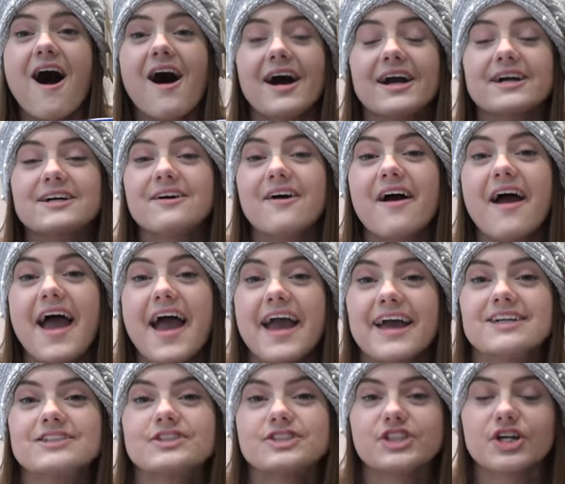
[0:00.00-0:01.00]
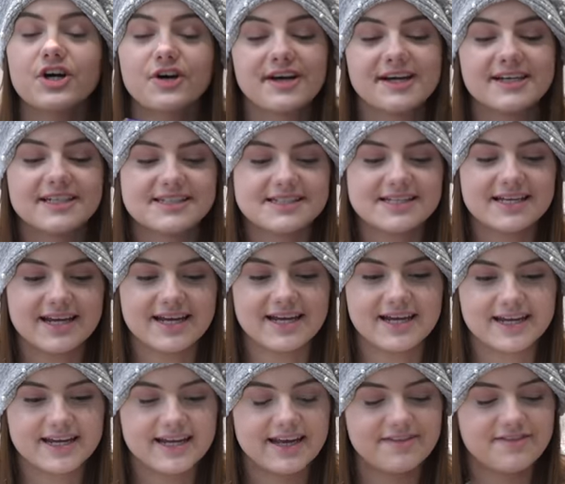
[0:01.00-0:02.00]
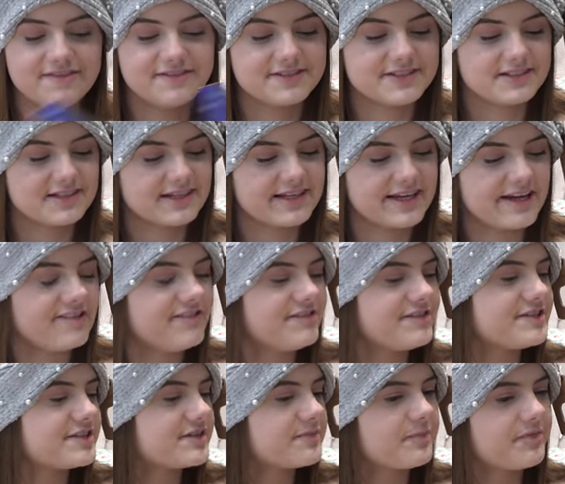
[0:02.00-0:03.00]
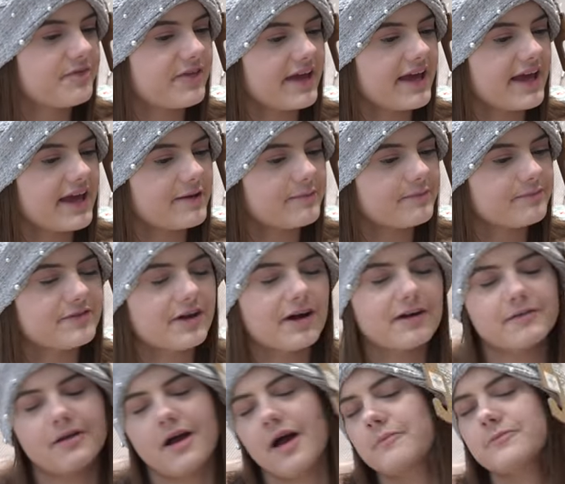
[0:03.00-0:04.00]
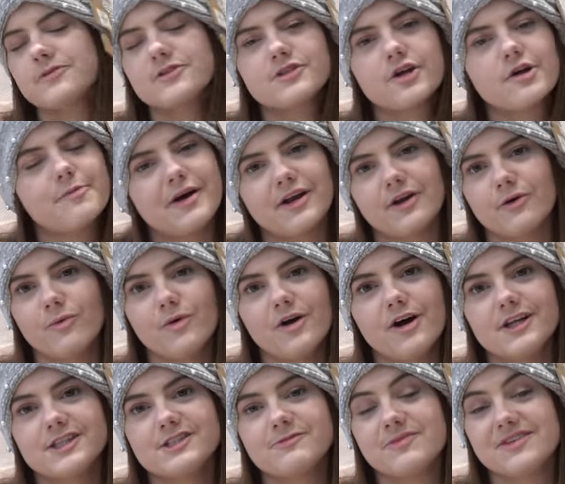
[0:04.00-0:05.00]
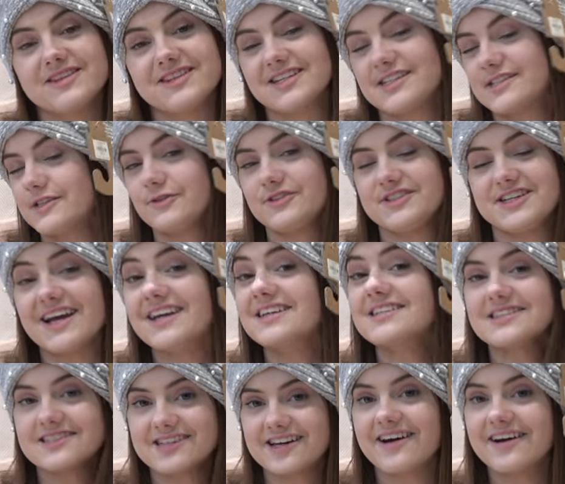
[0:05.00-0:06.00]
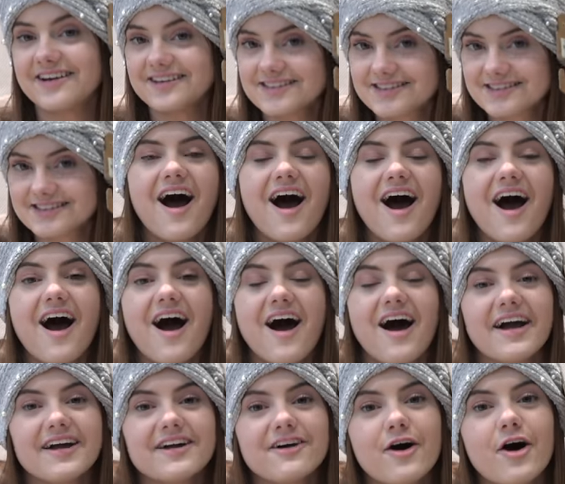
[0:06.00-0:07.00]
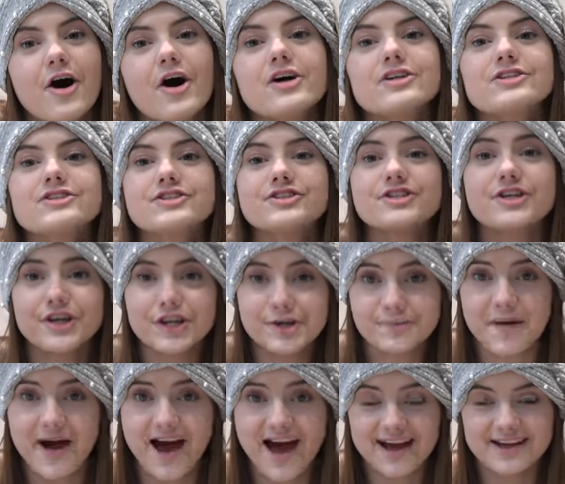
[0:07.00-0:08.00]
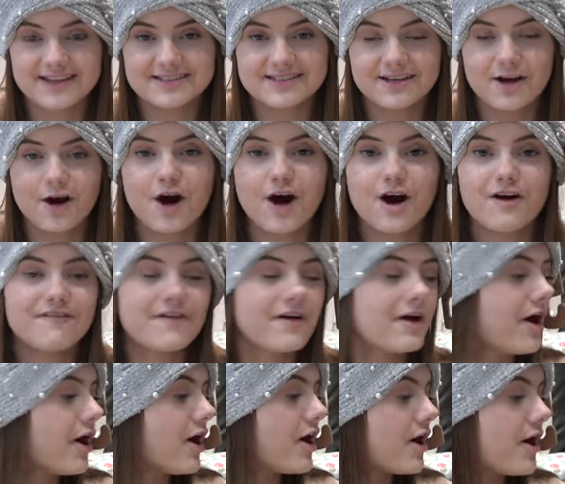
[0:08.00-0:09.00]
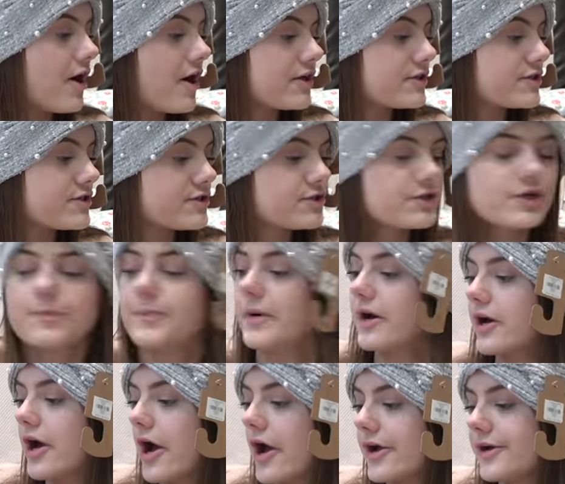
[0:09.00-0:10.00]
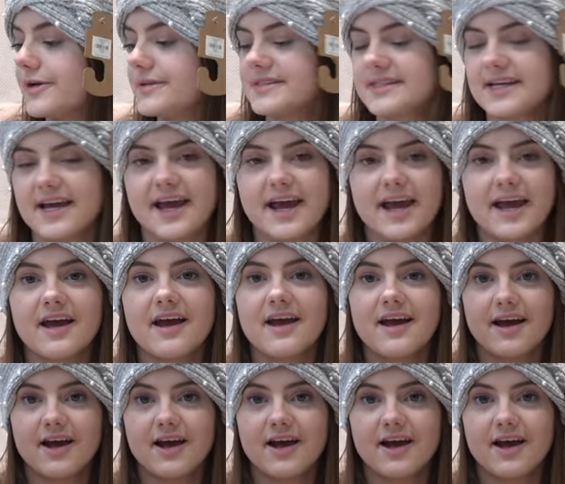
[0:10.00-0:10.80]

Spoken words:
I got a chocolatey gift thingy. I'm so bad at words, but this will taste nice. I got two packs of super cozy